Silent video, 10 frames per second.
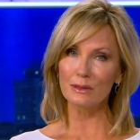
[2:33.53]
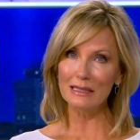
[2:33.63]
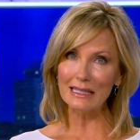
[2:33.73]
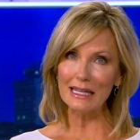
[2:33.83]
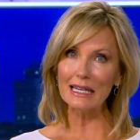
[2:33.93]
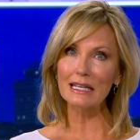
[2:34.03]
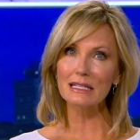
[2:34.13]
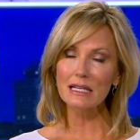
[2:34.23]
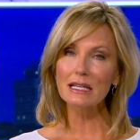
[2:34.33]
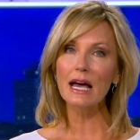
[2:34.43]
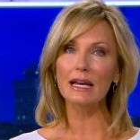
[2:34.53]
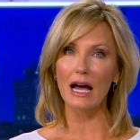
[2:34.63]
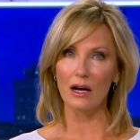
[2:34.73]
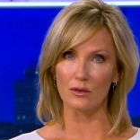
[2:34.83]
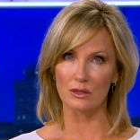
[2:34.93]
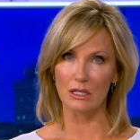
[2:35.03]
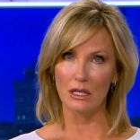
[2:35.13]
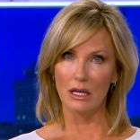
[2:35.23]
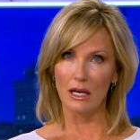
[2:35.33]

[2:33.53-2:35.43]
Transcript: pleading to get out.